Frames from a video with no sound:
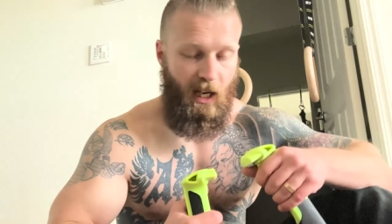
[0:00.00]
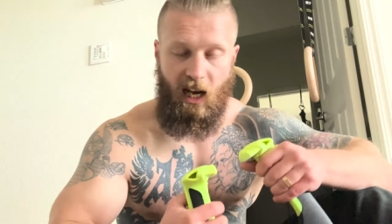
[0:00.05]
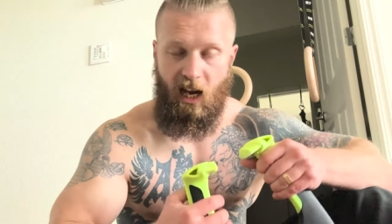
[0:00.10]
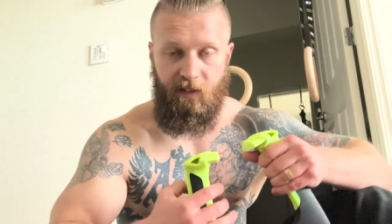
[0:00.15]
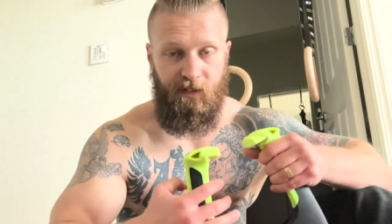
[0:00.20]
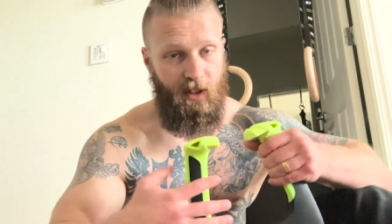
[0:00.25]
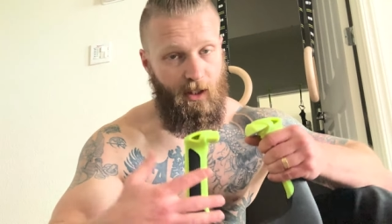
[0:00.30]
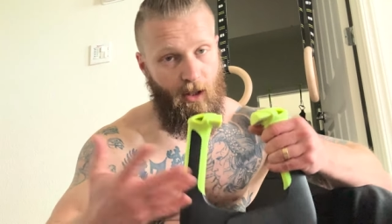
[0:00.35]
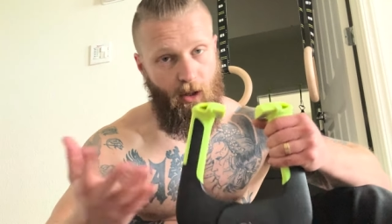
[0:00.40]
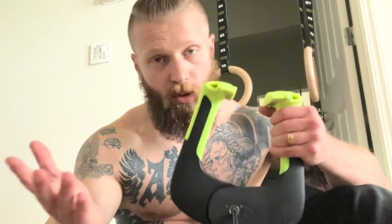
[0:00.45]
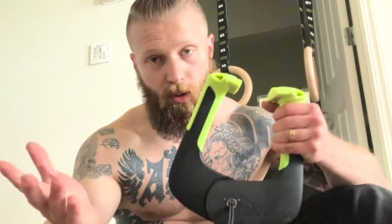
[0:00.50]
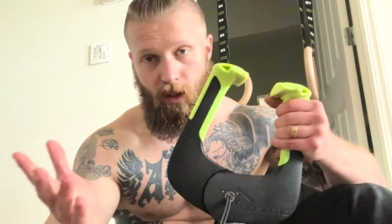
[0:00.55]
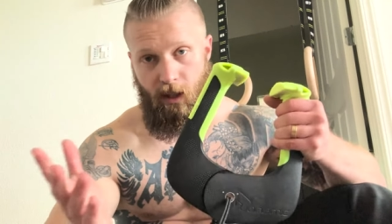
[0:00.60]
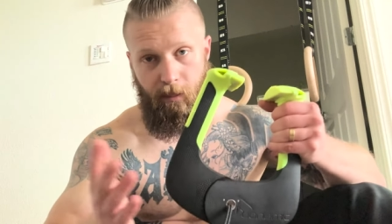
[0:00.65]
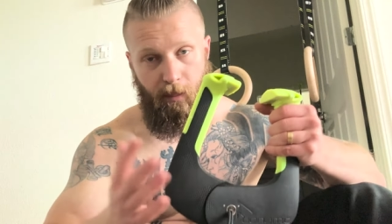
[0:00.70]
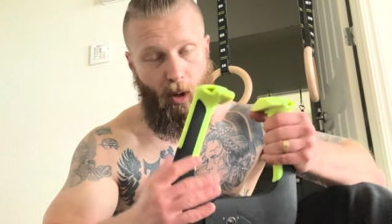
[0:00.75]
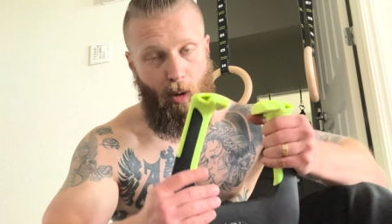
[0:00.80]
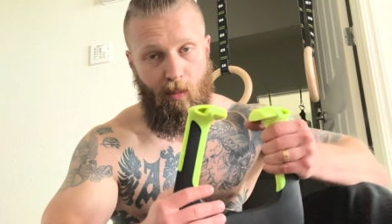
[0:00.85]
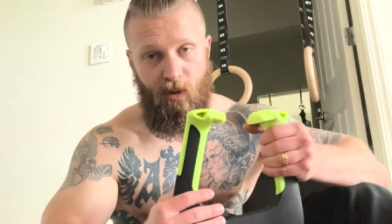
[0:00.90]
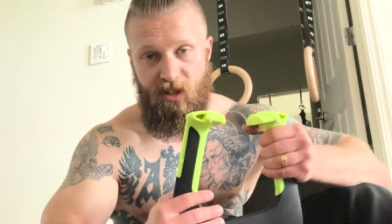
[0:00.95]
I have to go at
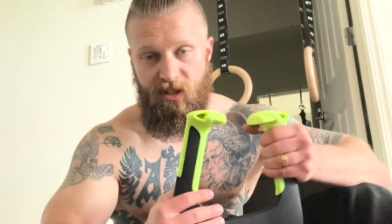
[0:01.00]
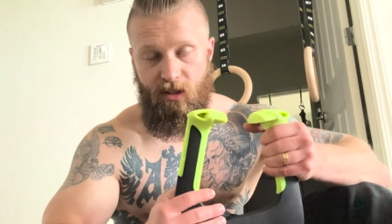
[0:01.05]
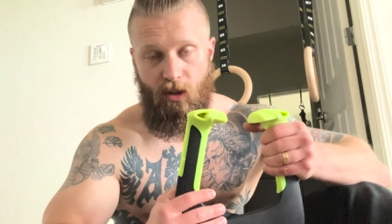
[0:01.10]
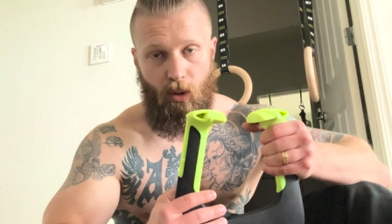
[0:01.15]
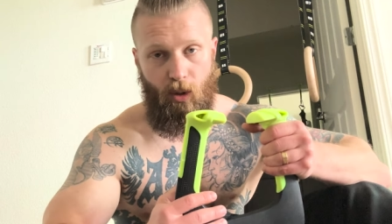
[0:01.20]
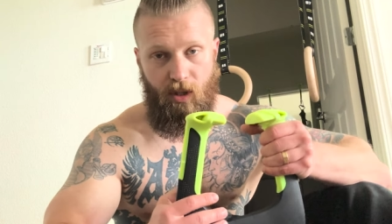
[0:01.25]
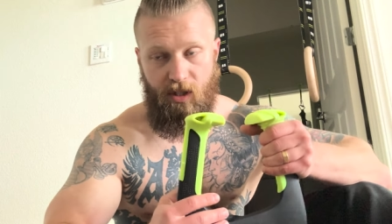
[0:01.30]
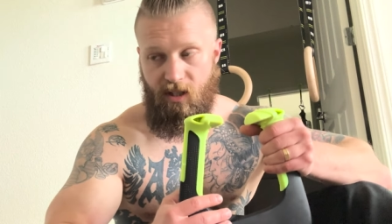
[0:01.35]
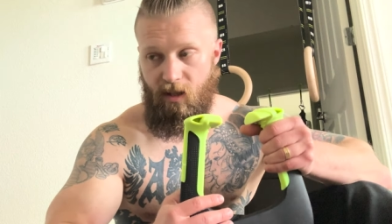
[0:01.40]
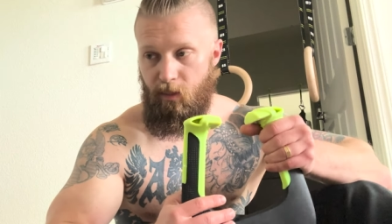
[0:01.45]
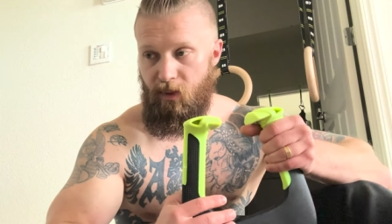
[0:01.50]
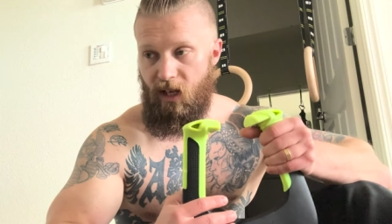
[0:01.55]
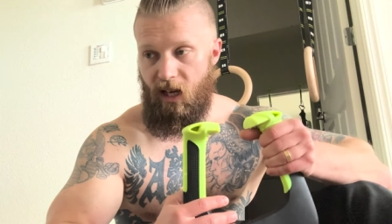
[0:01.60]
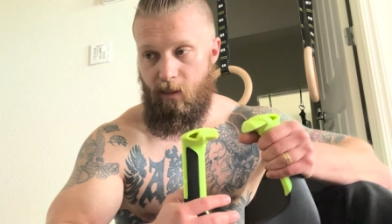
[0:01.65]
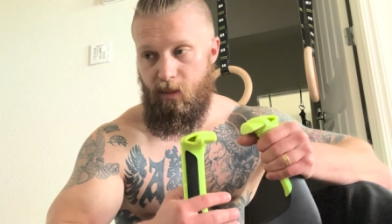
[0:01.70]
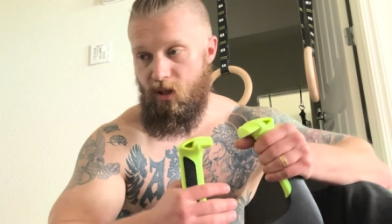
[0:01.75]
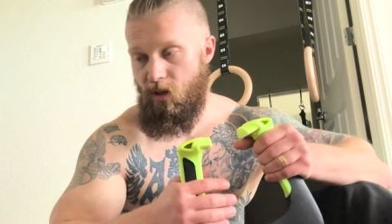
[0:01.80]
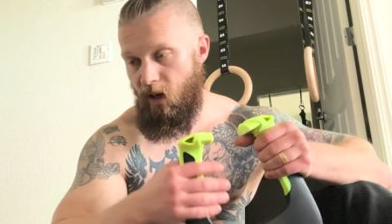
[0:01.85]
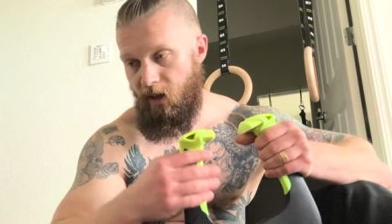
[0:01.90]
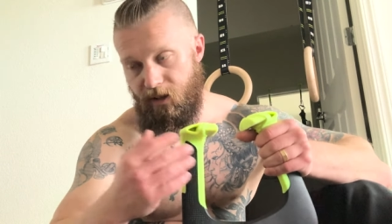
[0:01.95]
moment's notice
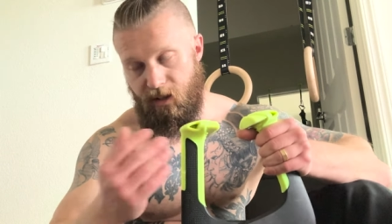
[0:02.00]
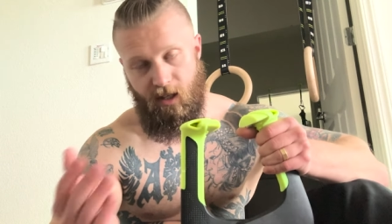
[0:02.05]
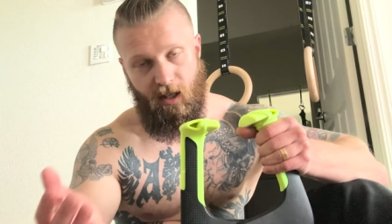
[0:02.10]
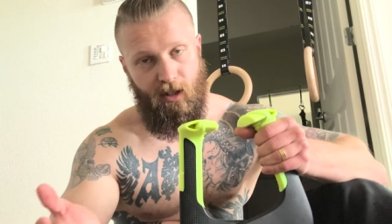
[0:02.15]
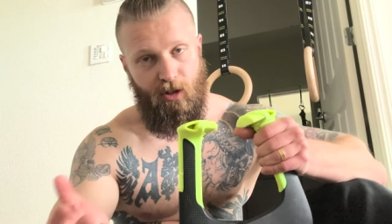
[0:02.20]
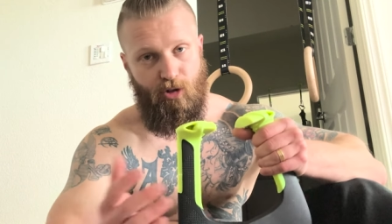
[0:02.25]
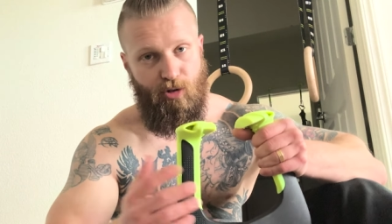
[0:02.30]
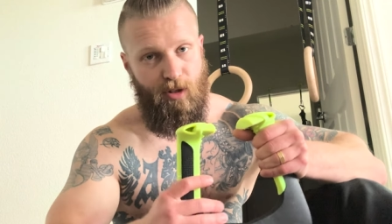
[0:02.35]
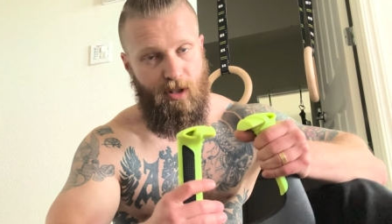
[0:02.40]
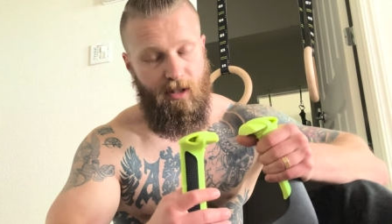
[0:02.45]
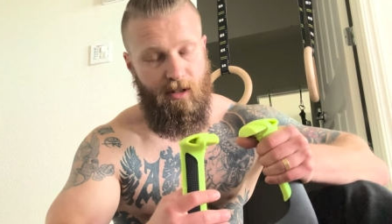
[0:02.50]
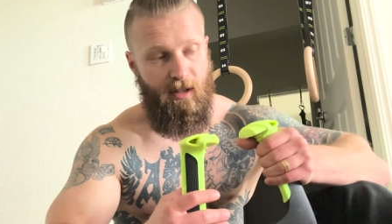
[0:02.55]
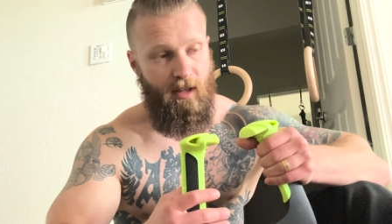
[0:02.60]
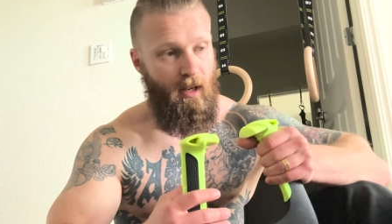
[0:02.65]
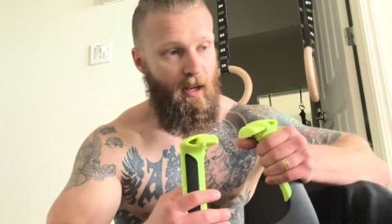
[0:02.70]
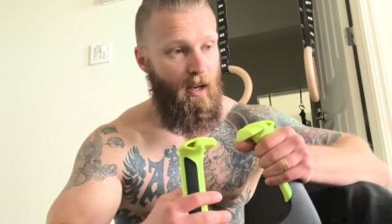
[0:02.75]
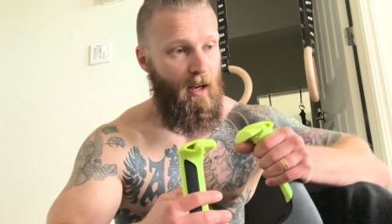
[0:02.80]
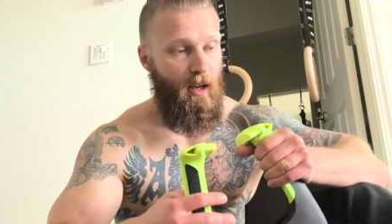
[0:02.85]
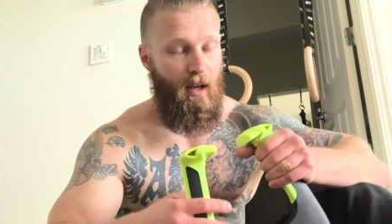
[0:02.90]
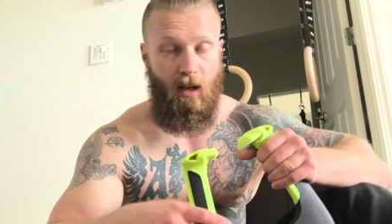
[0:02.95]
sometimes to other countries,
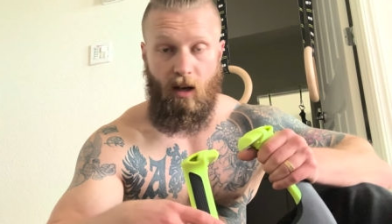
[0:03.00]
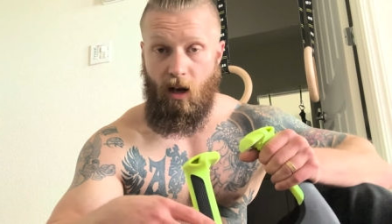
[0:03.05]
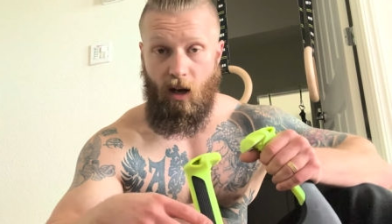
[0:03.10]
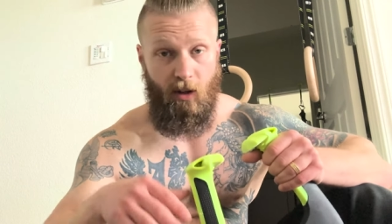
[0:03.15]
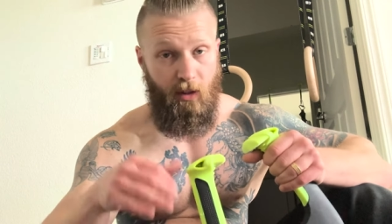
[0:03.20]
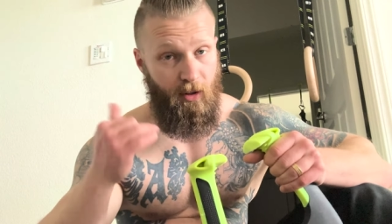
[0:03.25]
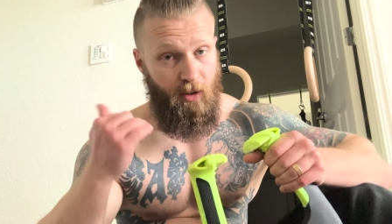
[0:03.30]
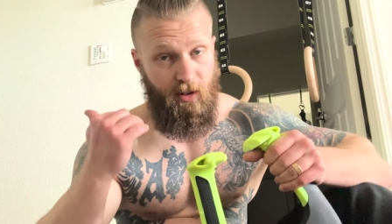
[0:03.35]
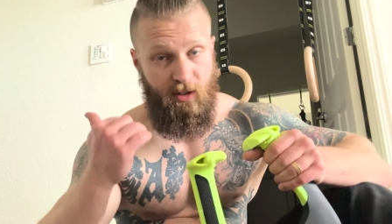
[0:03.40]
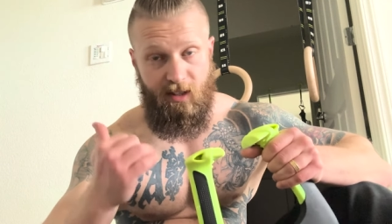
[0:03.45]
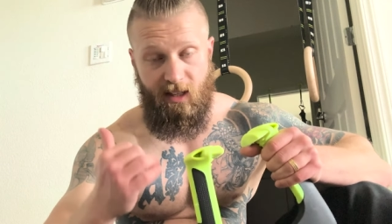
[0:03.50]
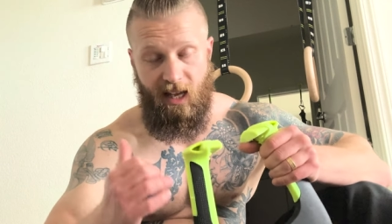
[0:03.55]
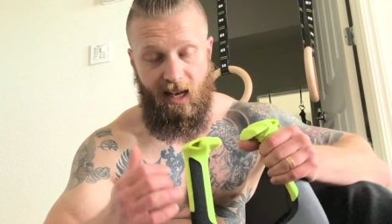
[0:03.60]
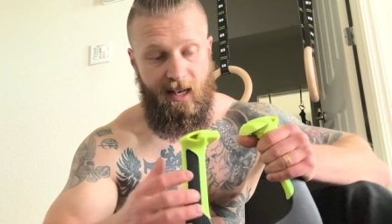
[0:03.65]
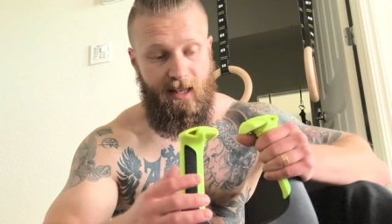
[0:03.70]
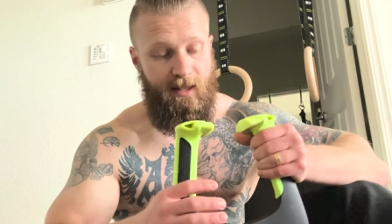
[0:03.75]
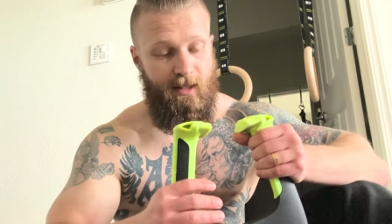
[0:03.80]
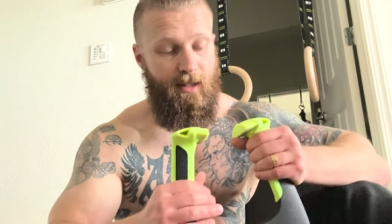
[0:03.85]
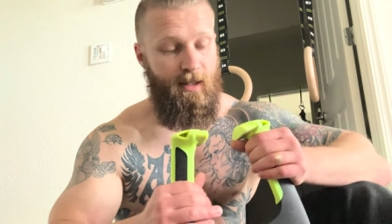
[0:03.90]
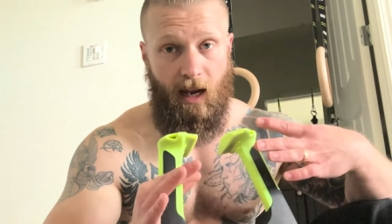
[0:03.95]
other
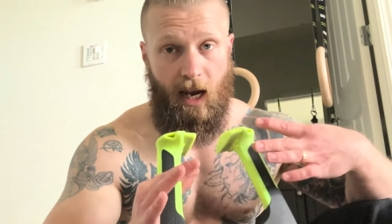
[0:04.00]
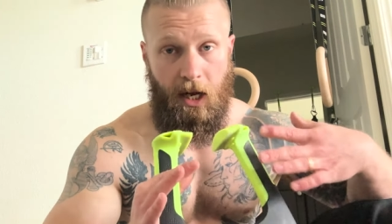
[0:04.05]
states.